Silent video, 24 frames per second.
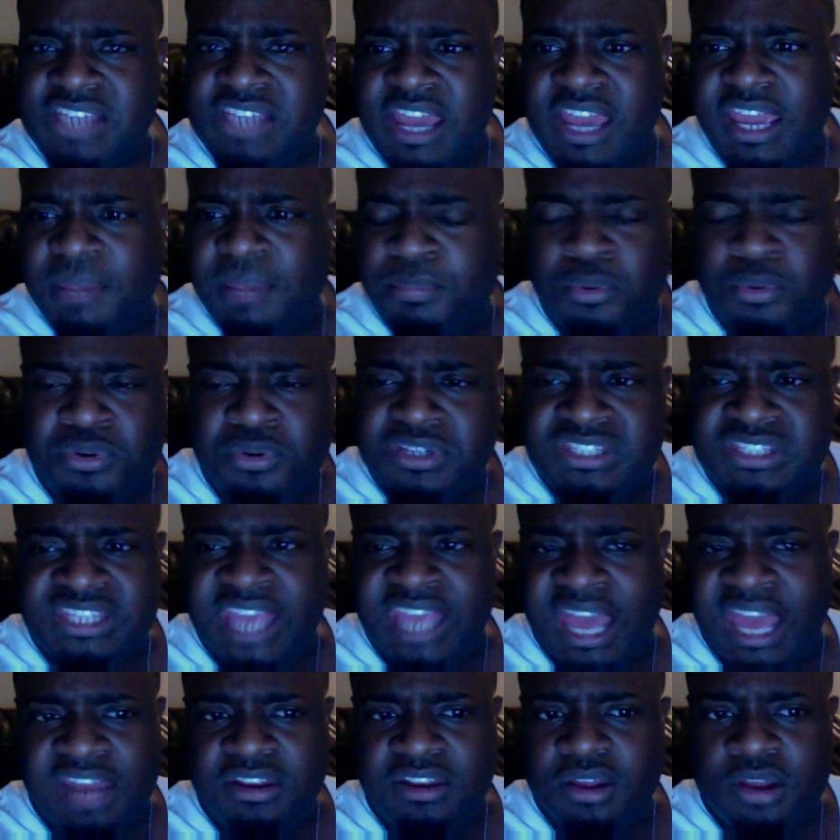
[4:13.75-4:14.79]
Y'all had pulled a
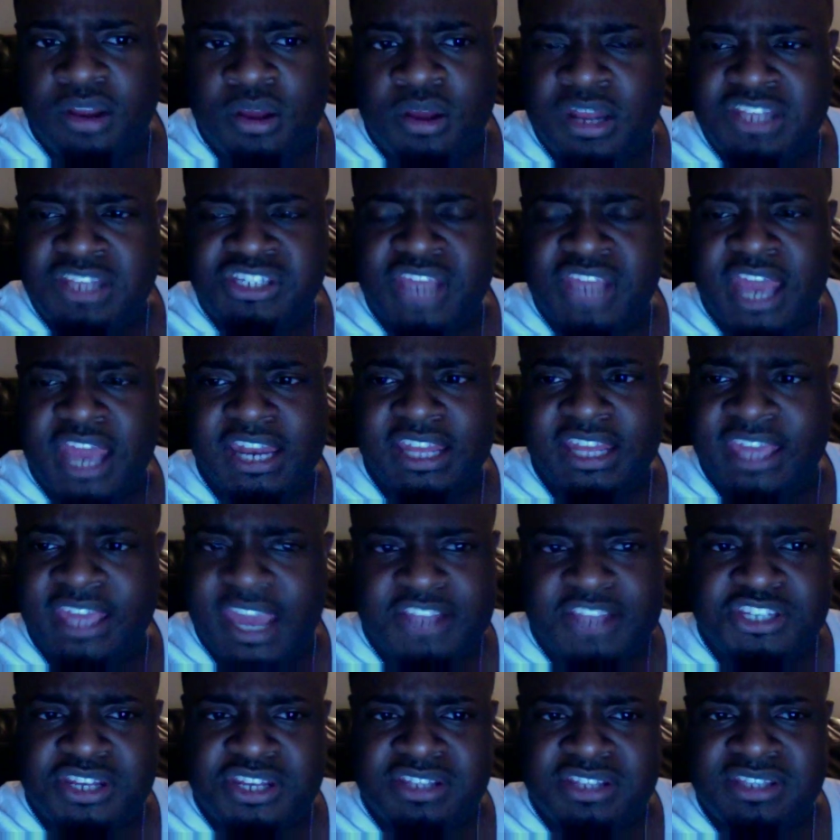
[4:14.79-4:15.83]
scandal on us. Y'all had to
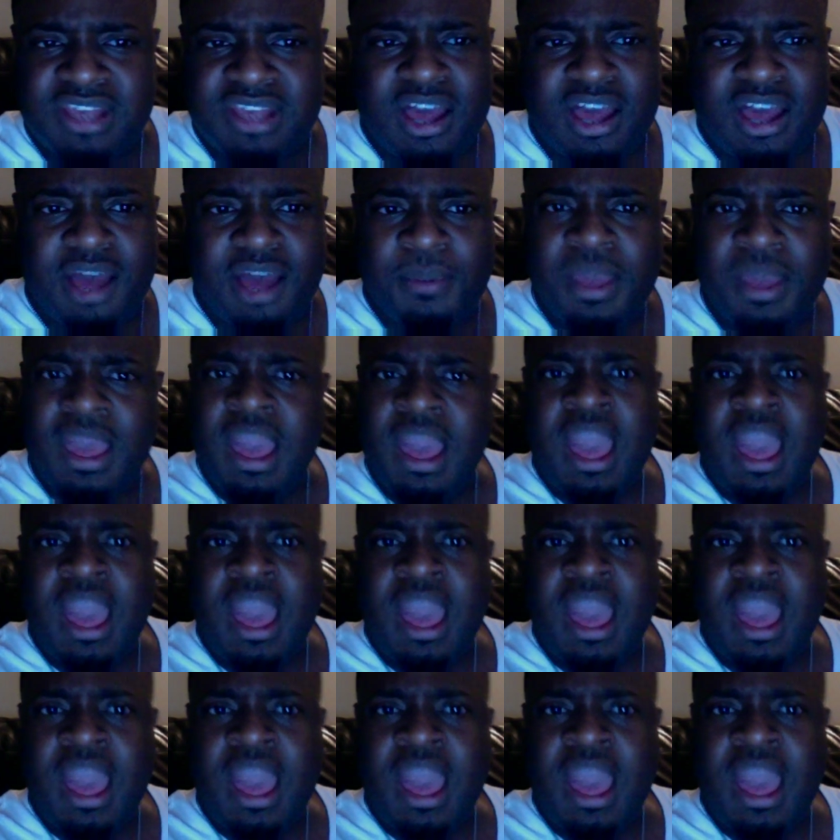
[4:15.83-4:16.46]
catch us up.